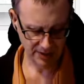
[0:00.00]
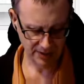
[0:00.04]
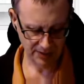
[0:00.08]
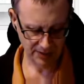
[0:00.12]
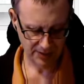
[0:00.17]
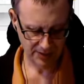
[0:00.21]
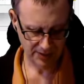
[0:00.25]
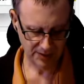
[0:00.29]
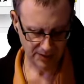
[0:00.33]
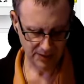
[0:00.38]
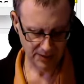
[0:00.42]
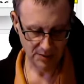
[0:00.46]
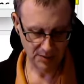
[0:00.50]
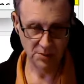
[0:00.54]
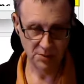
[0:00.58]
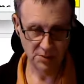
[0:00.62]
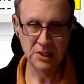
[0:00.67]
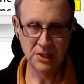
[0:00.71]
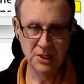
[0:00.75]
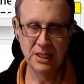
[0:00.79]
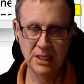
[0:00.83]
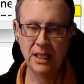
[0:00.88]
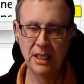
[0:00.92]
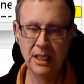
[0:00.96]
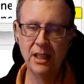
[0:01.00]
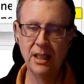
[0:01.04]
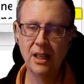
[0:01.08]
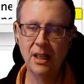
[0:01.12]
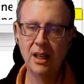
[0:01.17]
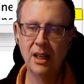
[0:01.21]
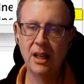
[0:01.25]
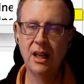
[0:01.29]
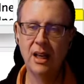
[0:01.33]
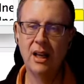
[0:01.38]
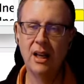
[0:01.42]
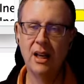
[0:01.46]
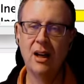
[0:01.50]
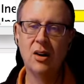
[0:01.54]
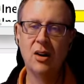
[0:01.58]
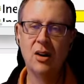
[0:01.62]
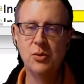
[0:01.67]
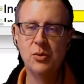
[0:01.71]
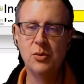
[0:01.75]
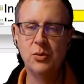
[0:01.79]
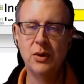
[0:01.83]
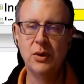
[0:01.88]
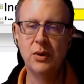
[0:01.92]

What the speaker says: So of